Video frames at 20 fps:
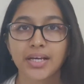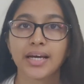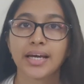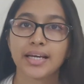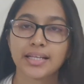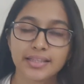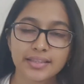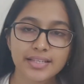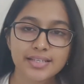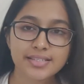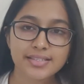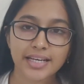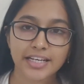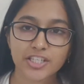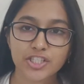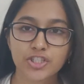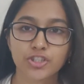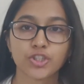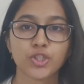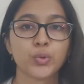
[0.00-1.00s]
In this
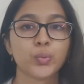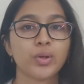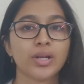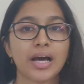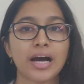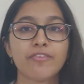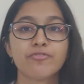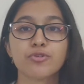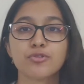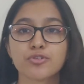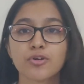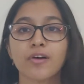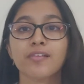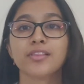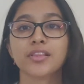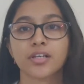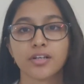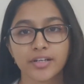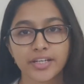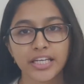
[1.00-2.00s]
section, you will have to
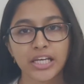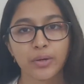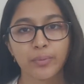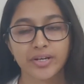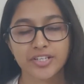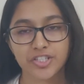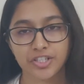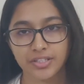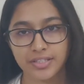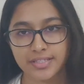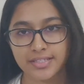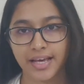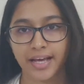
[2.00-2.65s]
solve 30 questions